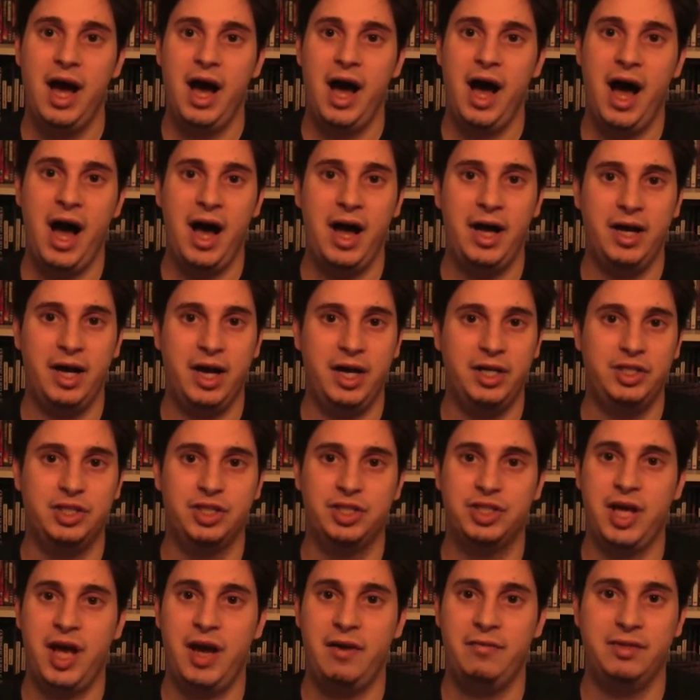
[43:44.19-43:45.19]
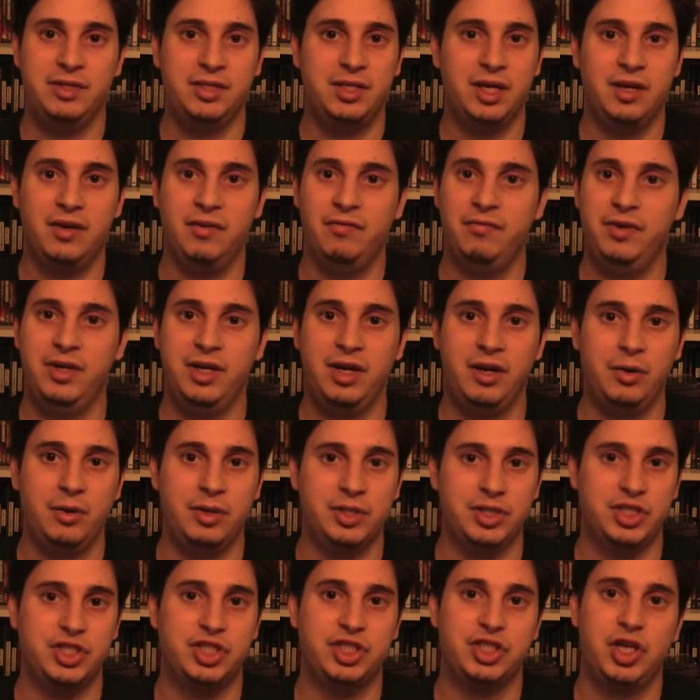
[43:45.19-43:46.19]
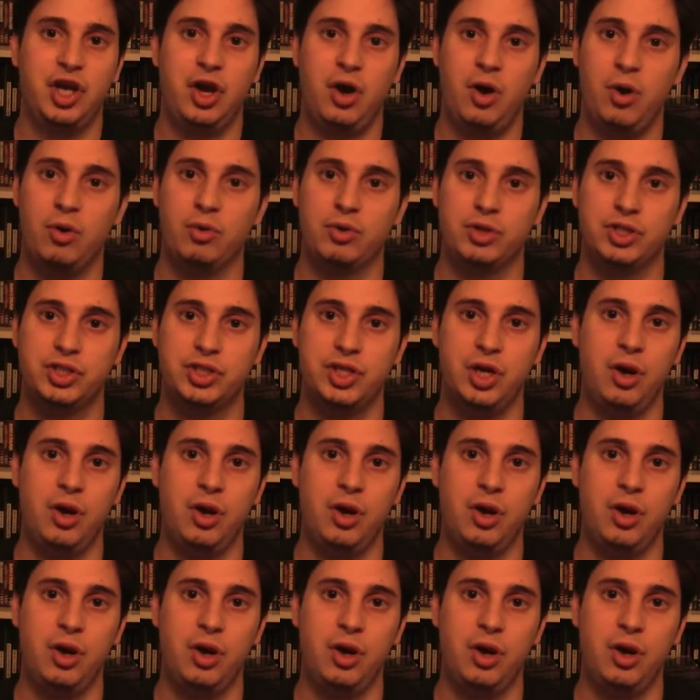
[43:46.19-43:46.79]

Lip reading: I just haven't done a video in so